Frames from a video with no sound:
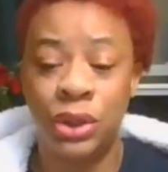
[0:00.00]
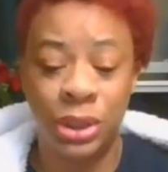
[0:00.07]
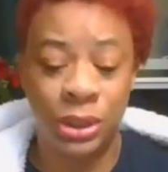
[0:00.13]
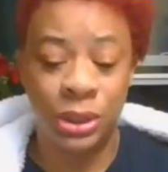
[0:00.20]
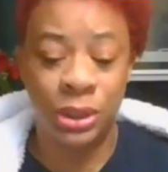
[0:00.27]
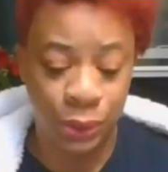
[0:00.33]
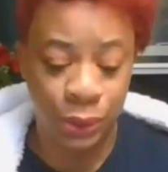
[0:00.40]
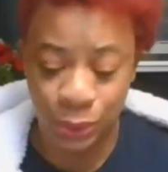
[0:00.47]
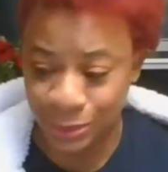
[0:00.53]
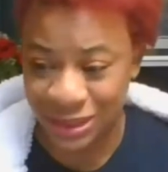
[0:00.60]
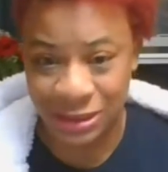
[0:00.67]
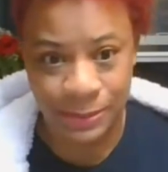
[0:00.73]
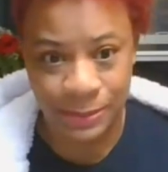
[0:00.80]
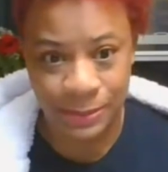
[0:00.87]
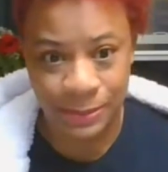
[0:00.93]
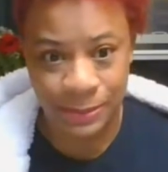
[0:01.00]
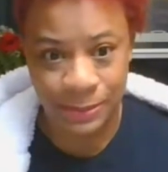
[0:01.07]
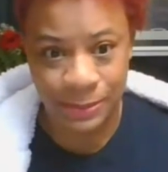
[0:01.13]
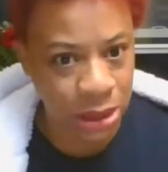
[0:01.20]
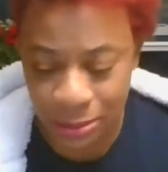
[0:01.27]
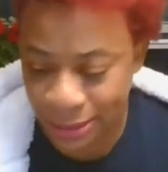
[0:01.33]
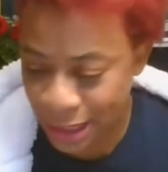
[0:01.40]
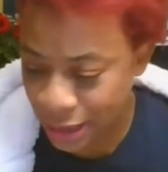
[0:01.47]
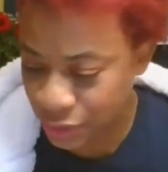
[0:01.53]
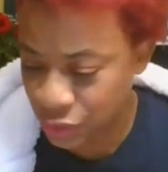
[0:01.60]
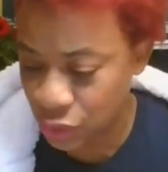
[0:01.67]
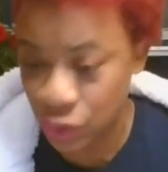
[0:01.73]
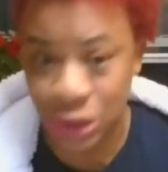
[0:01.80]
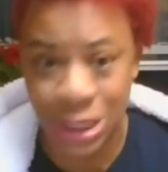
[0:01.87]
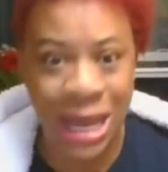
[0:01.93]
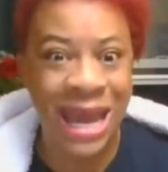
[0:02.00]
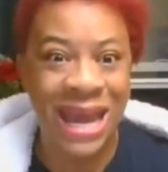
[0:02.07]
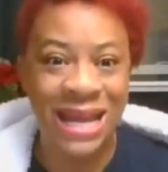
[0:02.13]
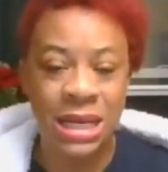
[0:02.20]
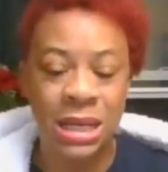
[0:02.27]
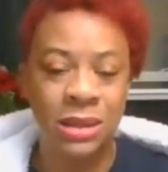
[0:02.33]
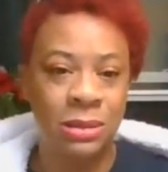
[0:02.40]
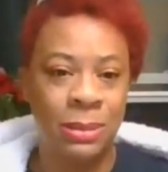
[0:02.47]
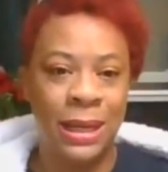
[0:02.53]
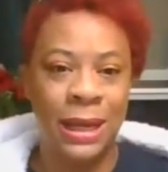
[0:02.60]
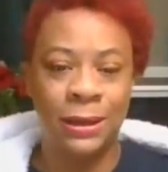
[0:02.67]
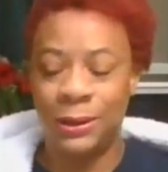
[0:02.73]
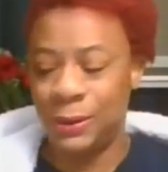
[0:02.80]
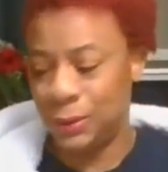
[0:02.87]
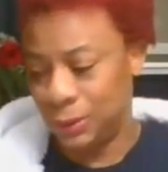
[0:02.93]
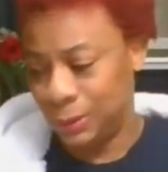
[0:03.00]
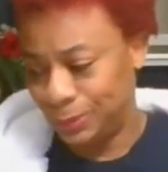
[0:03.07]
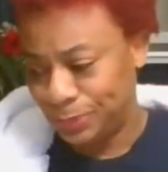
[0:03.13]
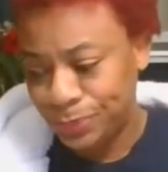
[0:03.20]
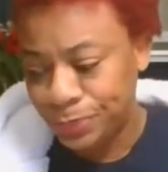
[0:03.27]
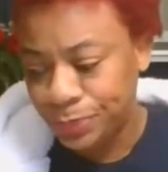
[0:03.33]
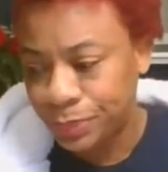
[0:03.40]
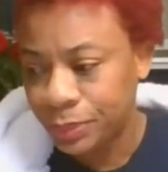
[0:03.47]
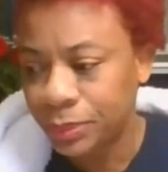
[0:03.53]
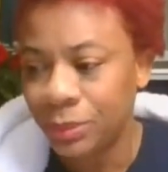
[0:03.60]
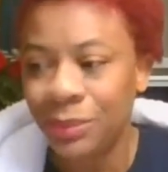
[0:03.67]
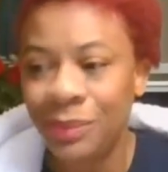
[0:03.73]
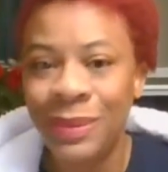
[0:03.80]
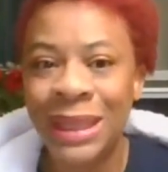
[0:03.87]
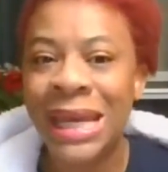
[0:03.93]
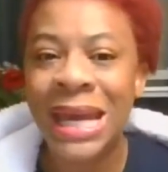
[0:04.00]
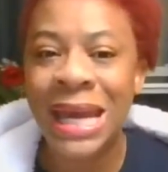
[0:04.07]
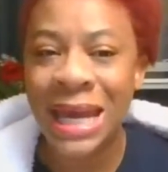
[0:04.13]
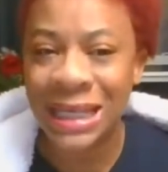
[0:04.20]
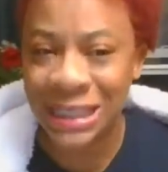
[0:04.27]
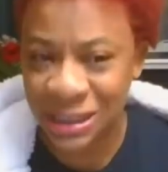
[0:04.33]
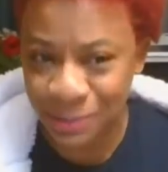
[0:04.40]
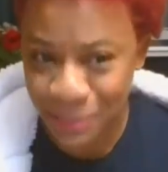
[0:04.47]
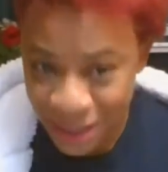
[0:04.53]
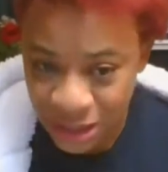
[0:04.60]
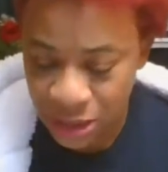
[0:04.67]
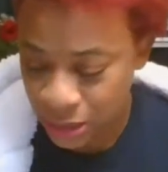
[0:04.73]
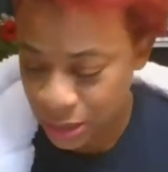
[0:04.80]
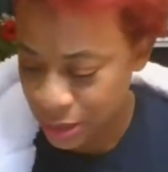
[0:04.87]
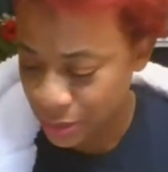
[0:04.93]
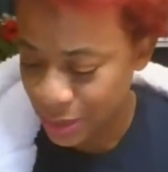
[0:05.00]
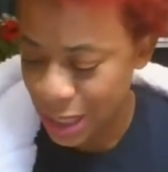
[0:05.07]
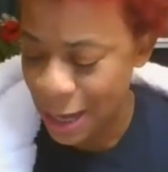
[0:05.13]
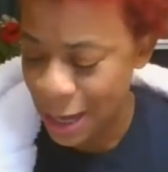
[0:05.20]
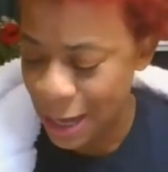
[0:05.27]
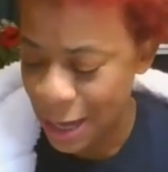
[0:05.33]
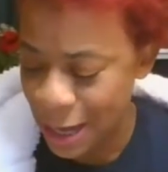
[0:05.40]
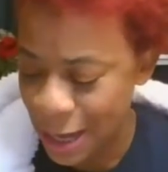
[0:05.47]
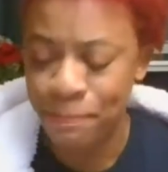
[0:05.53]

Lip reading: in the home, especially in the Black church and in the Black home, especially, okay?